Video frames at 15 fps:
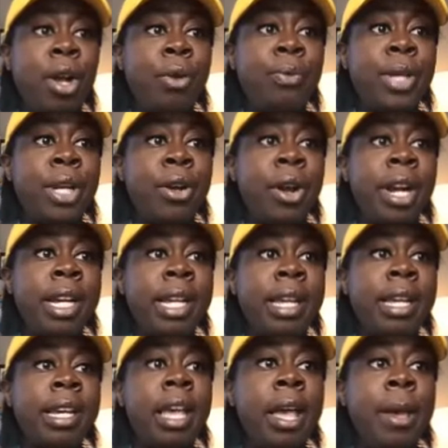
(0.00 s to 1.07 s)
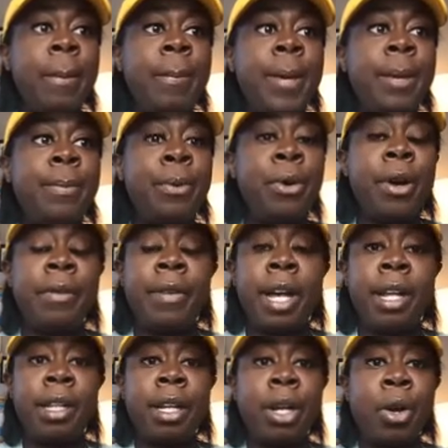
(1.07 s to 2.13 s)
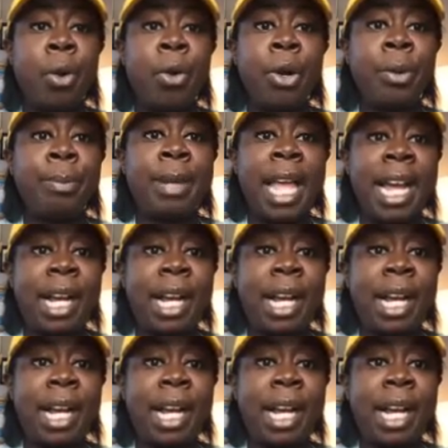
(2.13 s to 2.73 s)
regarding people of color or Black